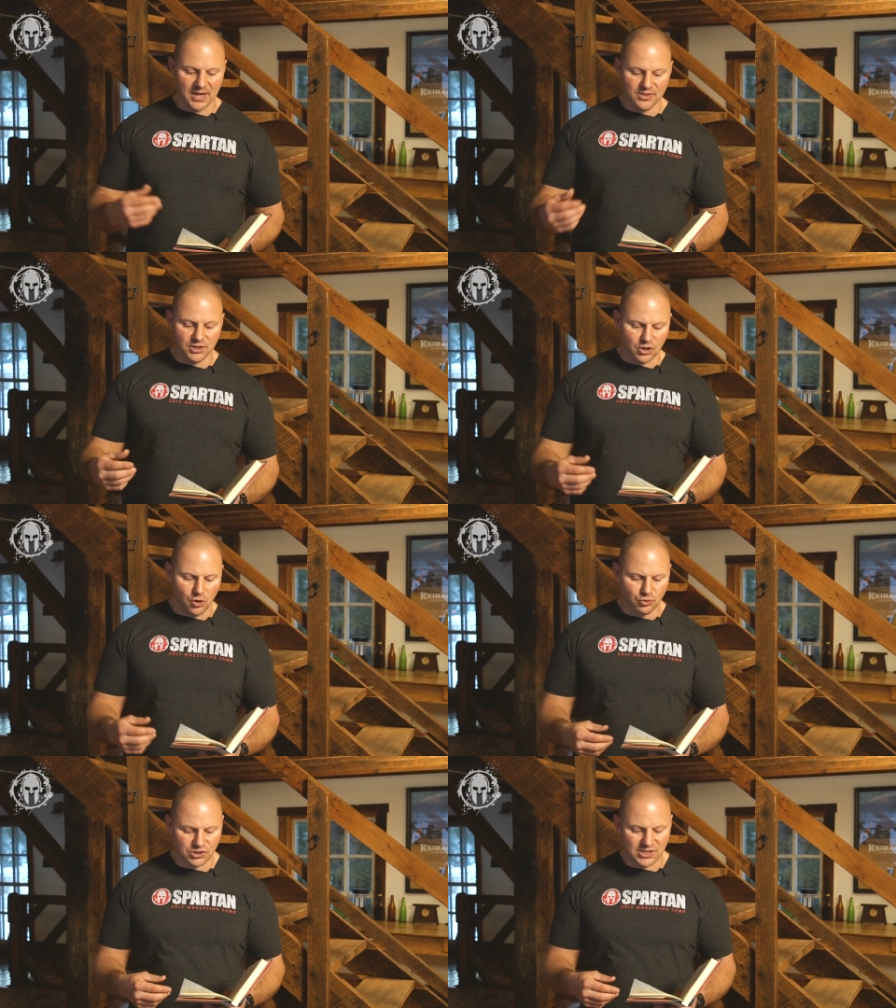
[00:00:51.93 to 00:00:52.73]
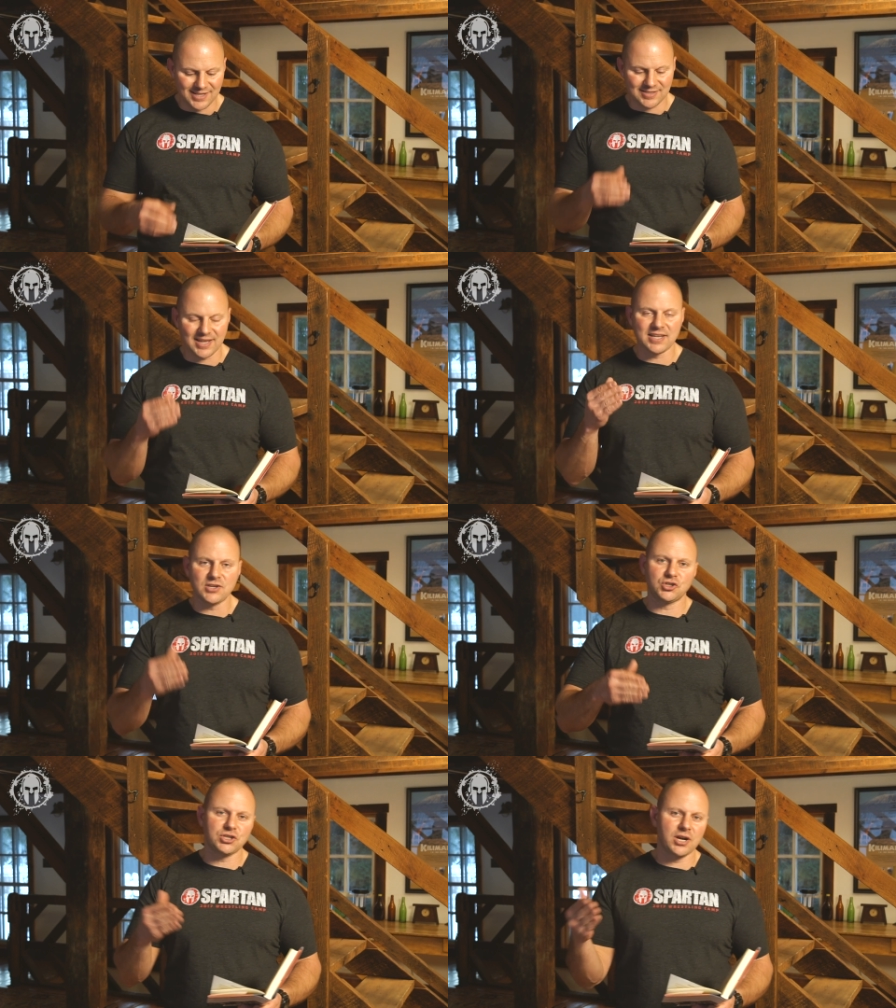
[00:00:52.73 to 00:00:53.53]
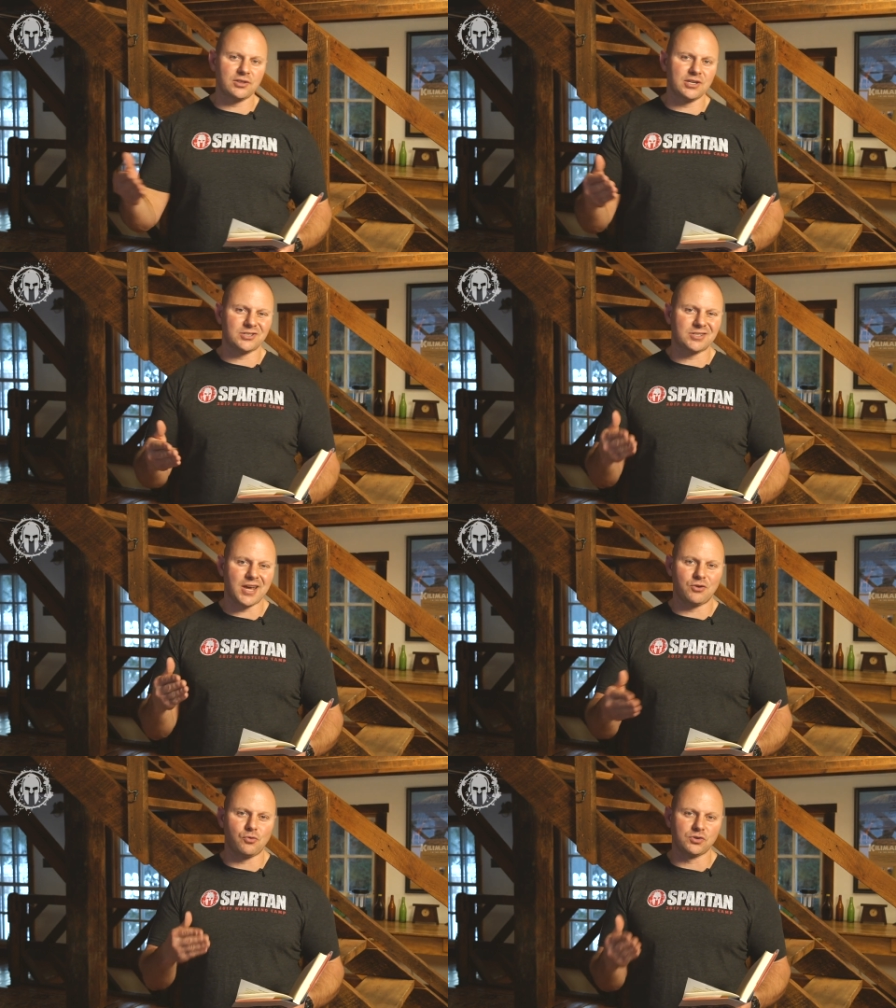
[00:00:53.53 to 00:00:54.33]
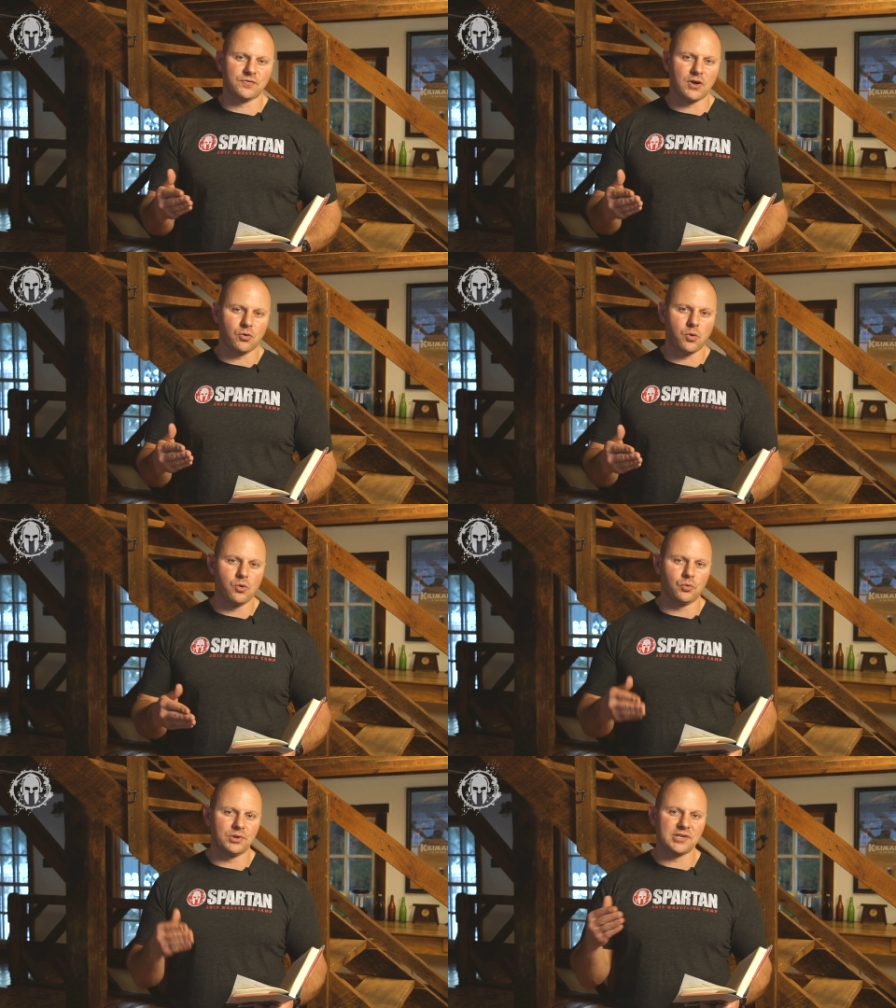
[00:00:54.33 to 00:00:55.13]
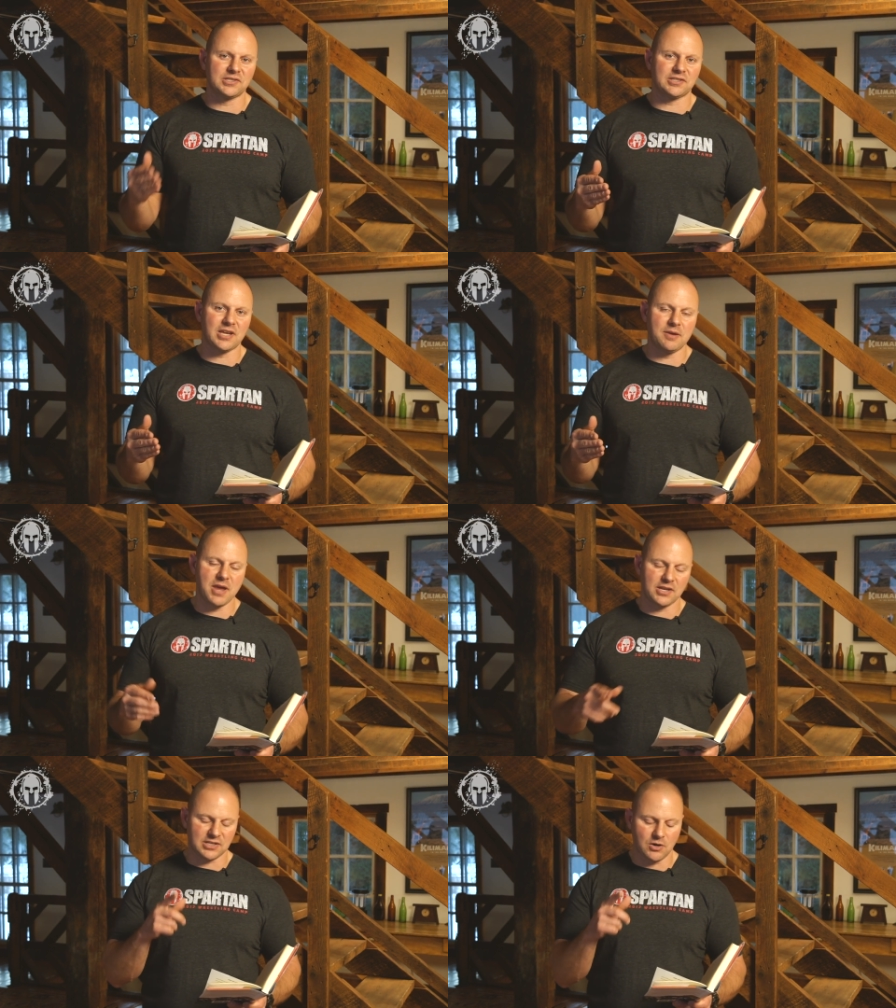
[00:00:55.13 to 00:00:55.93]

And the coach says that he shared this Teddy Roosevelt quote with his teammates.